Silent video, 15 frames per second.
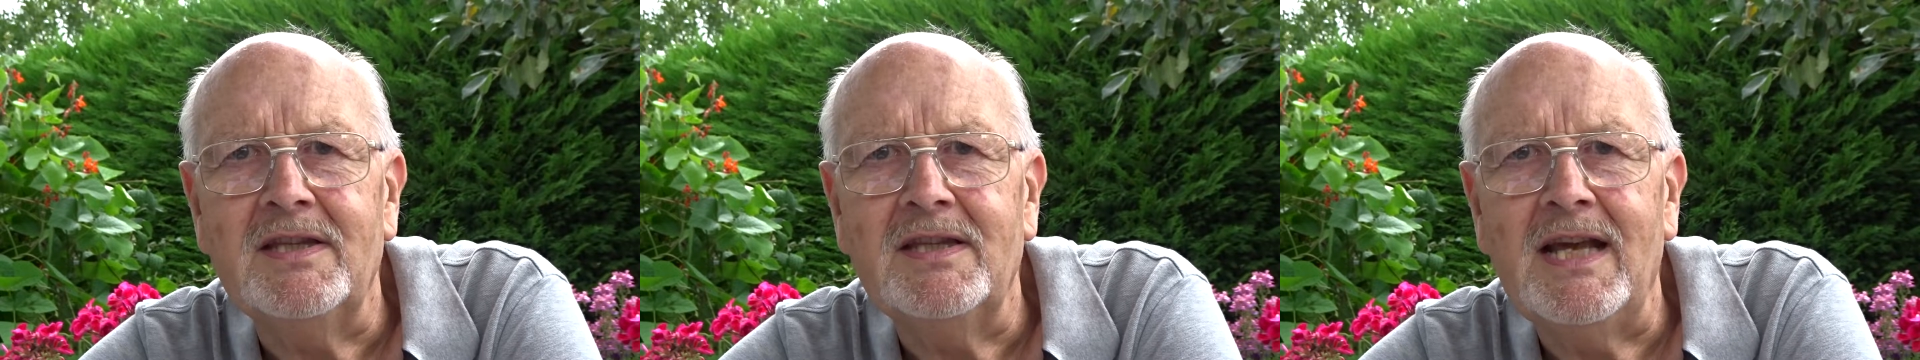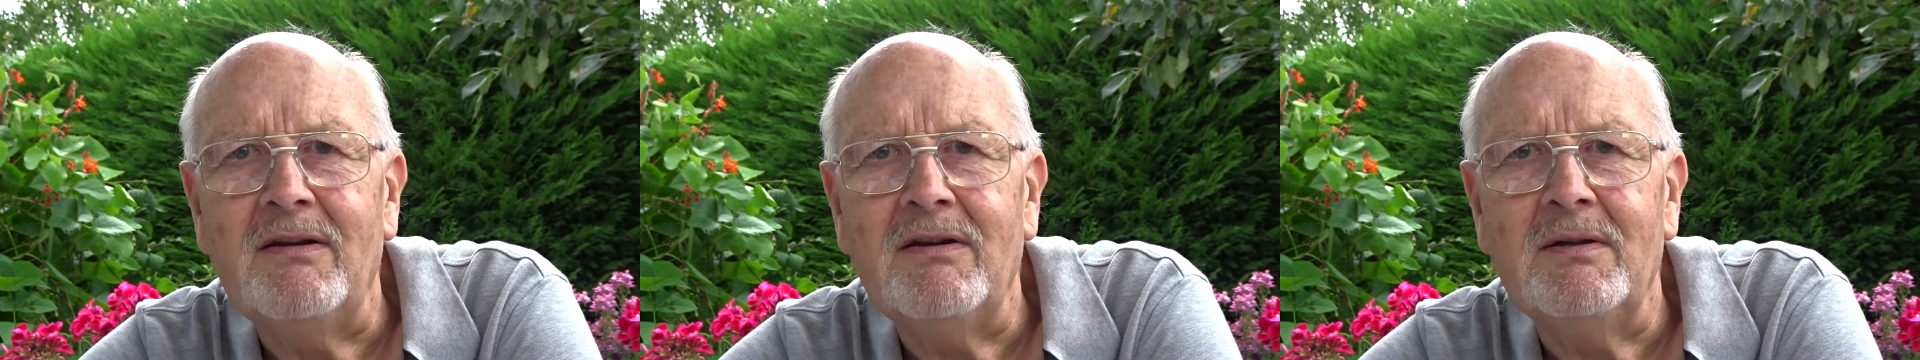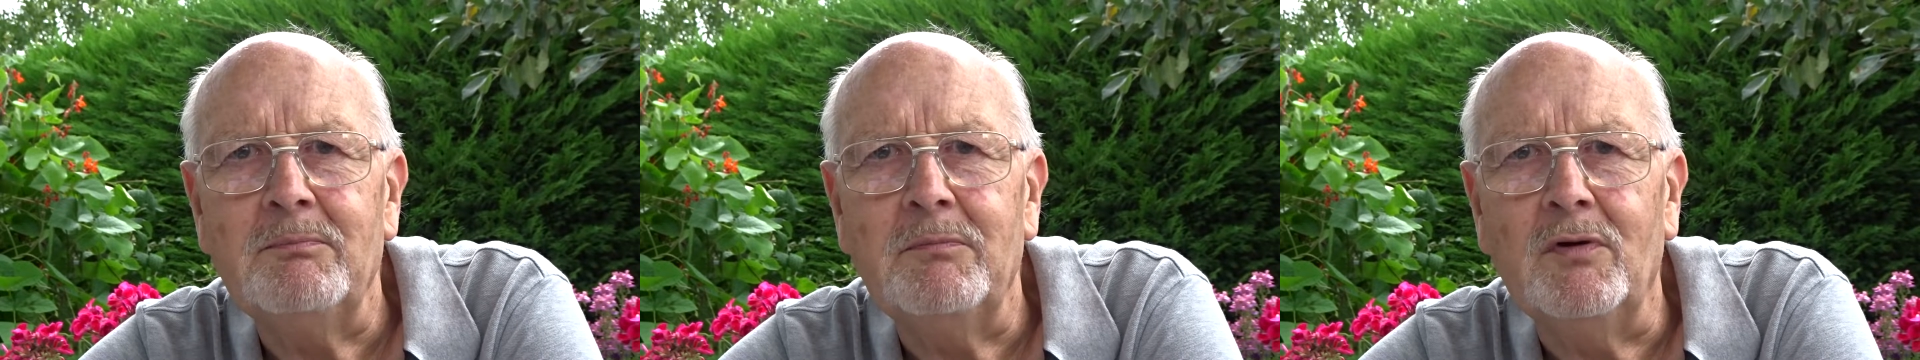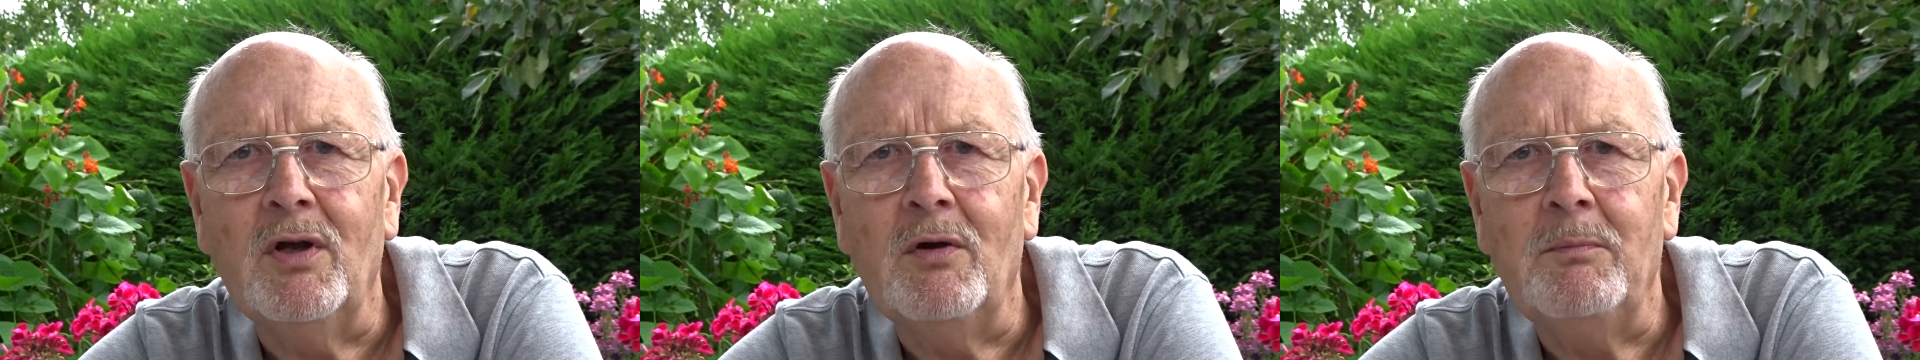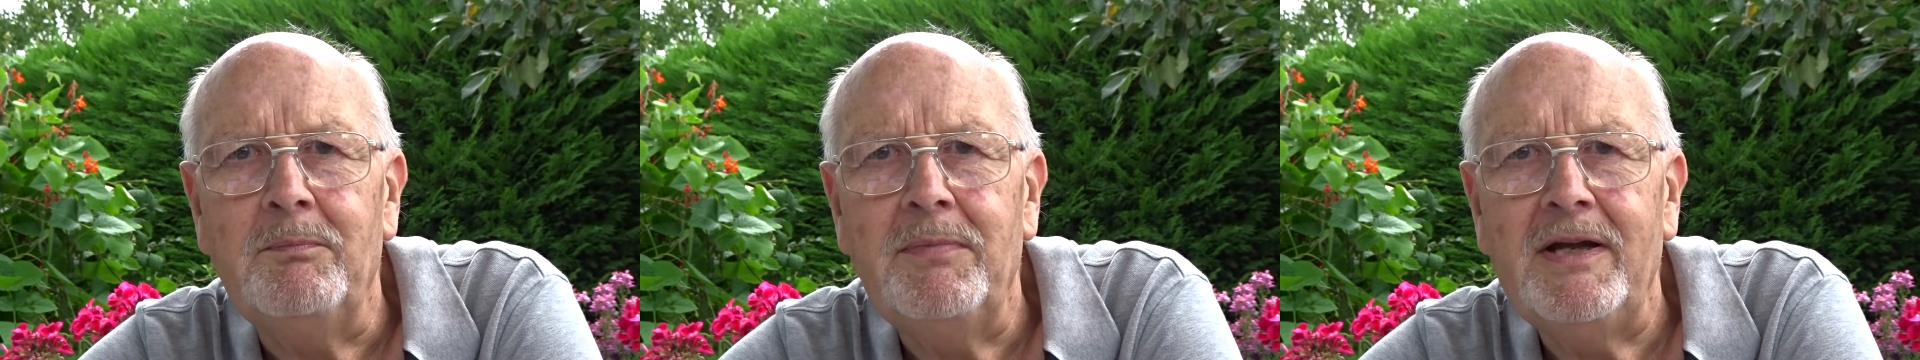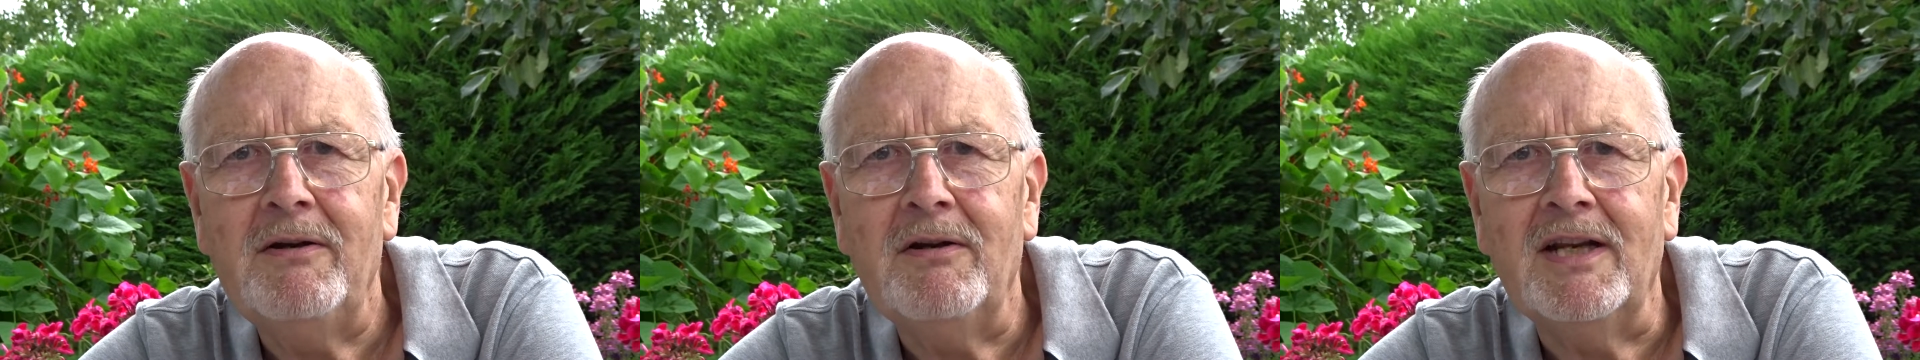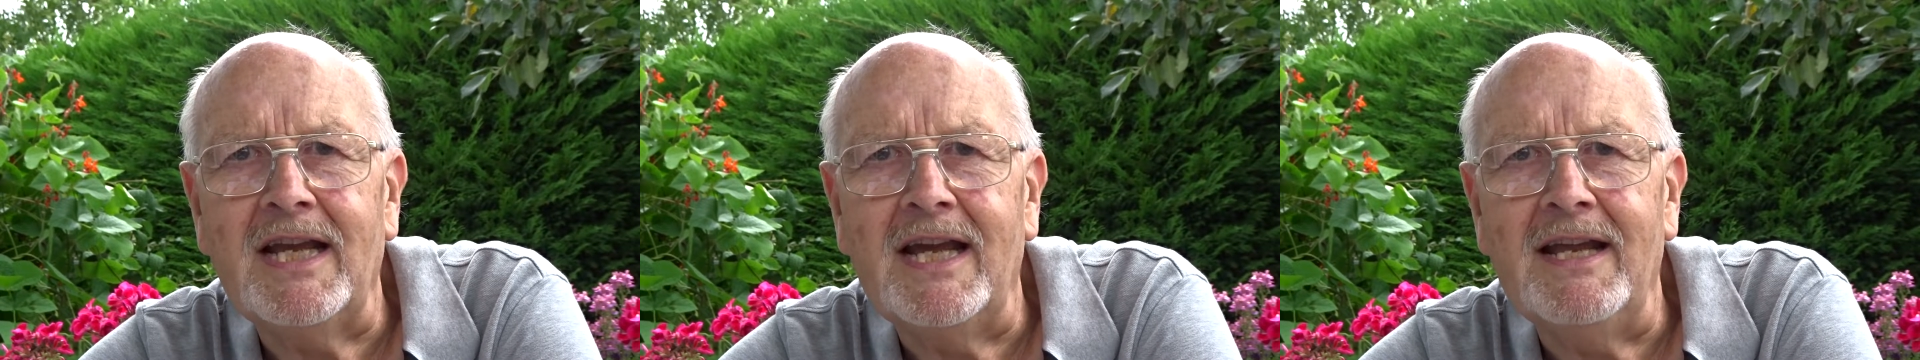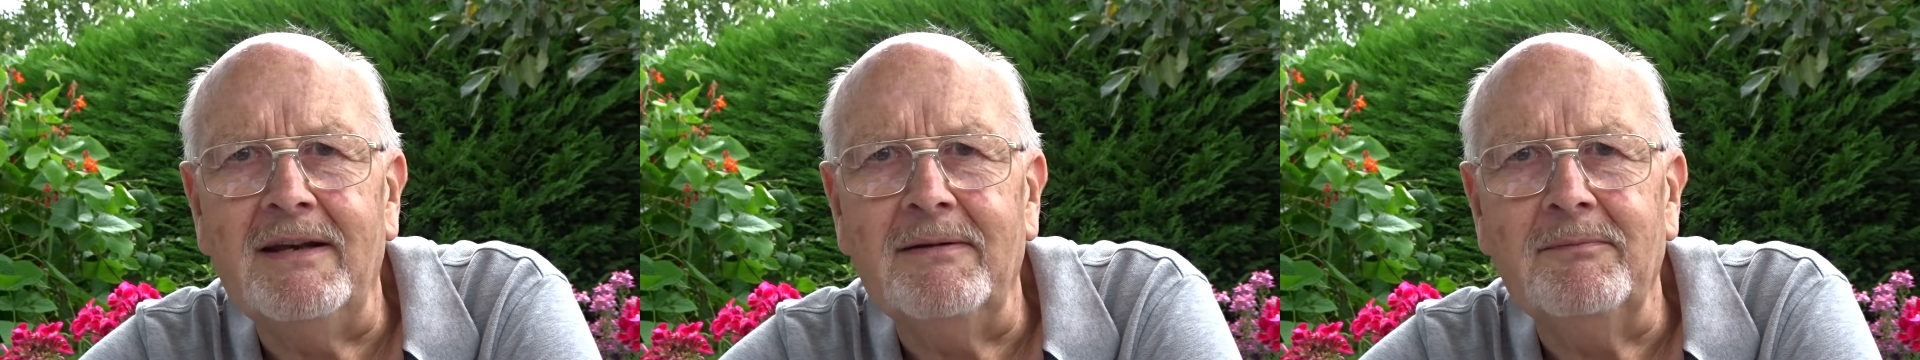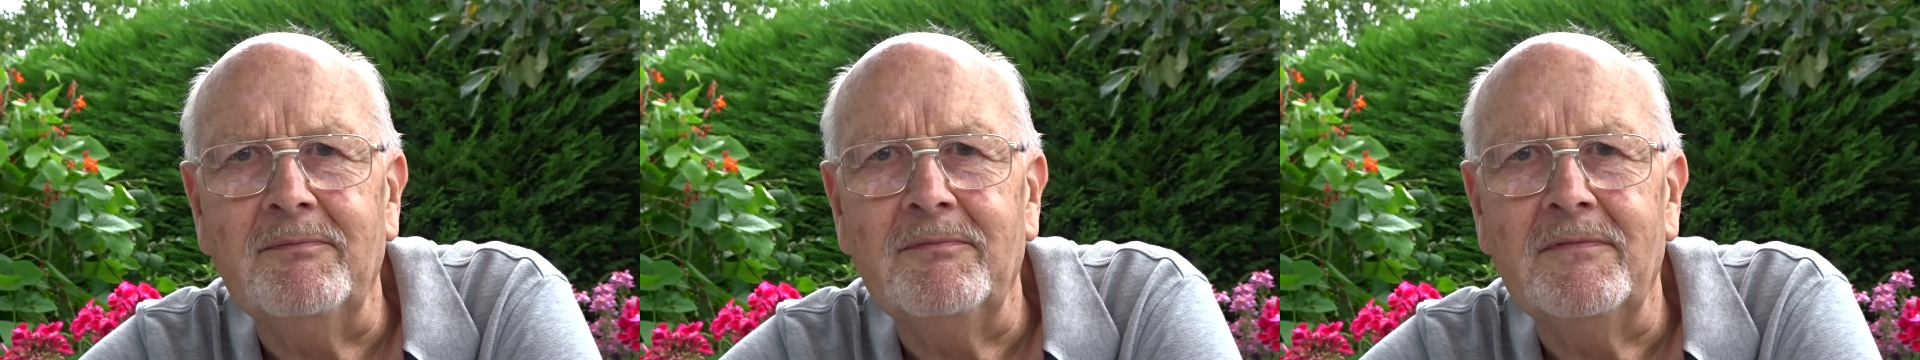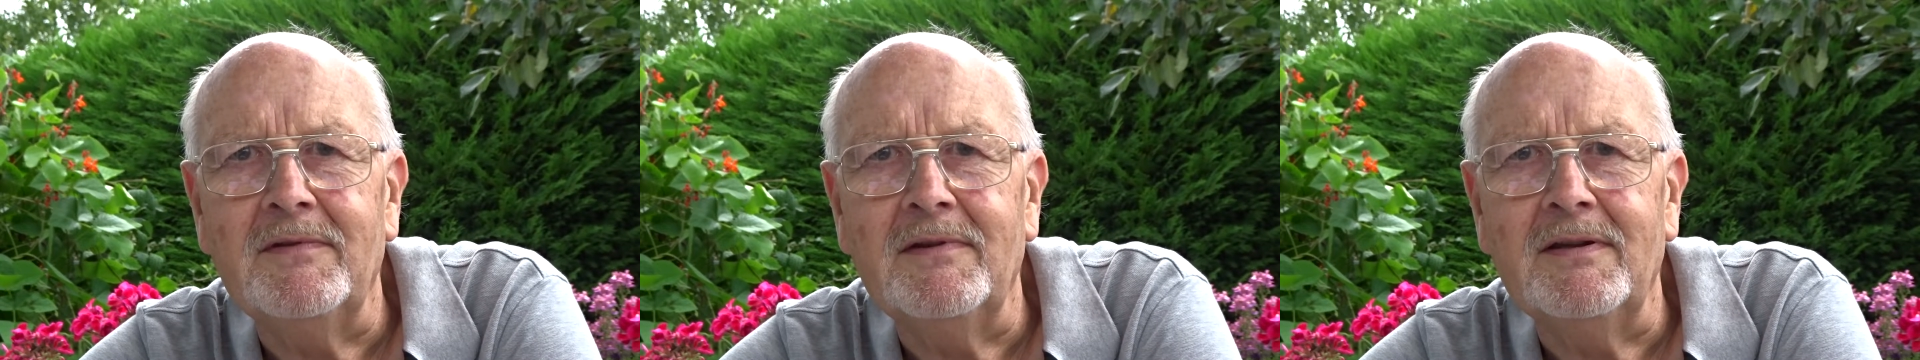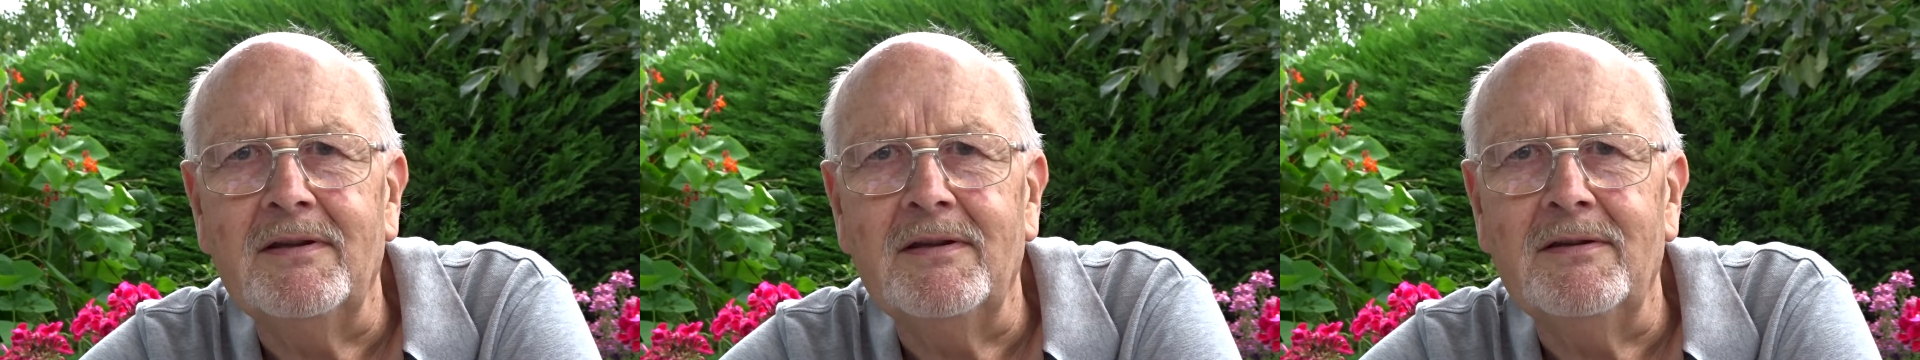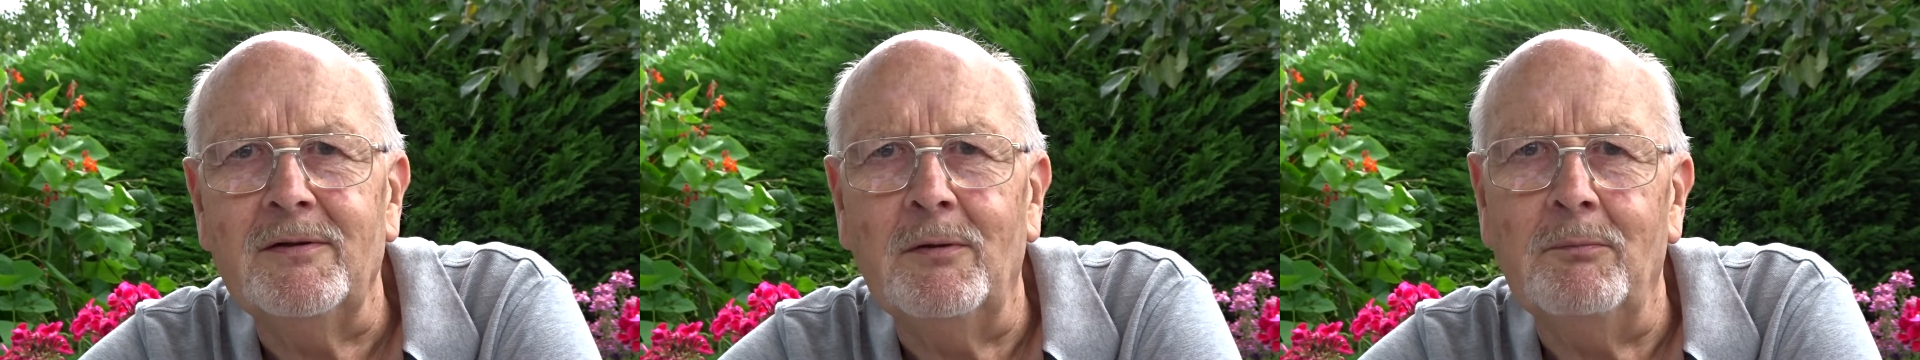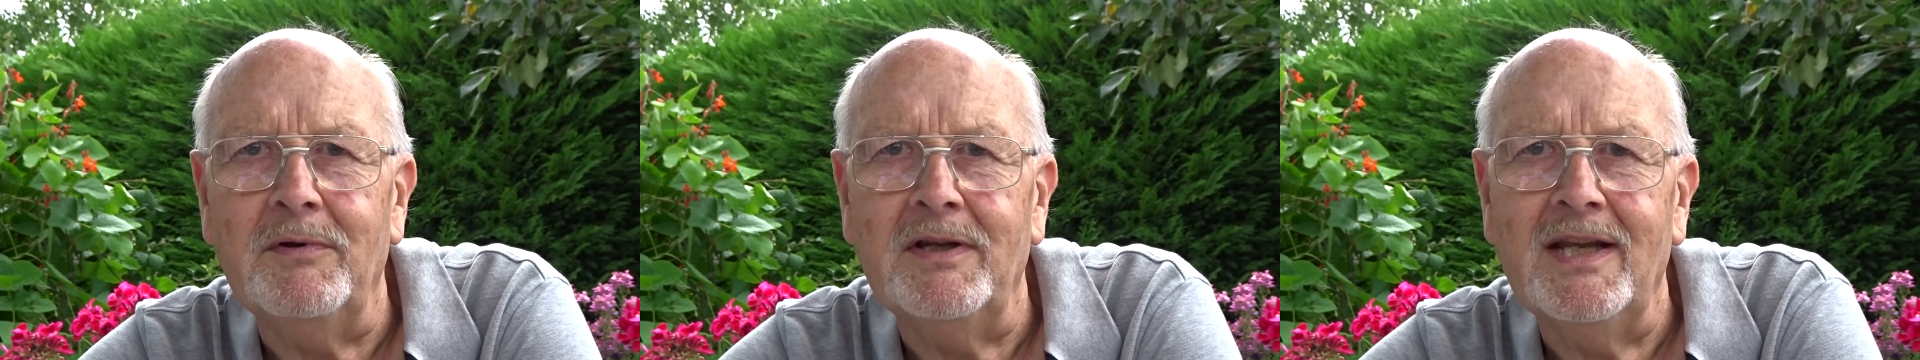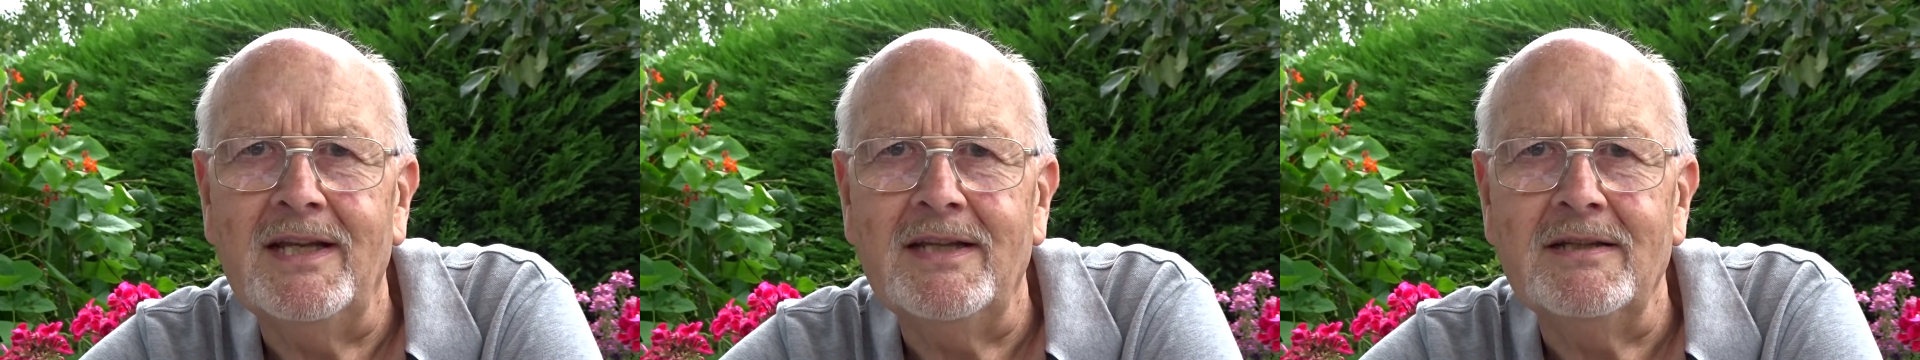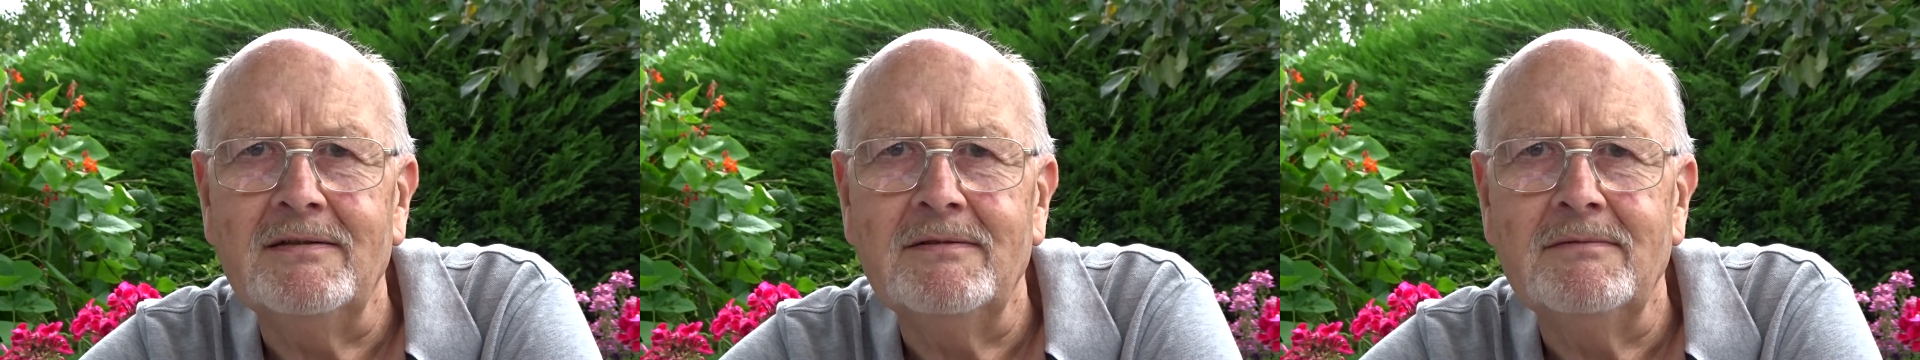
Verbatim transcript: down at Bullo Pill again. Don't be late.